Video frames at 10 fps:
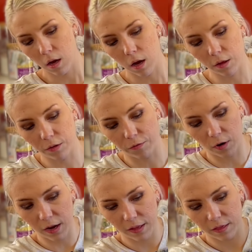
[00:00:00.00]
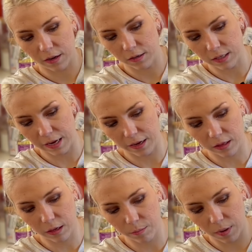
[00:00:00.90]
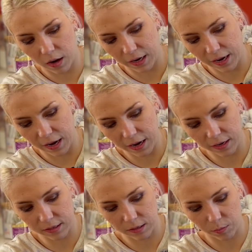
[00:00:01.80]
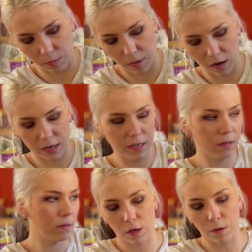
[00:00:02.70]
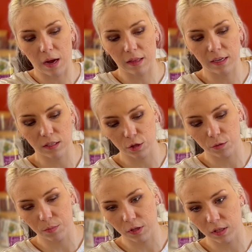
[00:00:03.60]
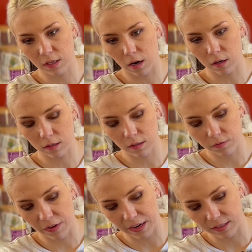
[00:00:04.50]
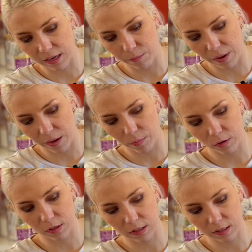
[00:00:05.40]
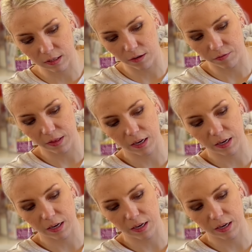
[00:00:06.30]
On the front, there's a clip pocket and a zipper pocket. So I like to put the dog's vaccine papers and stuff in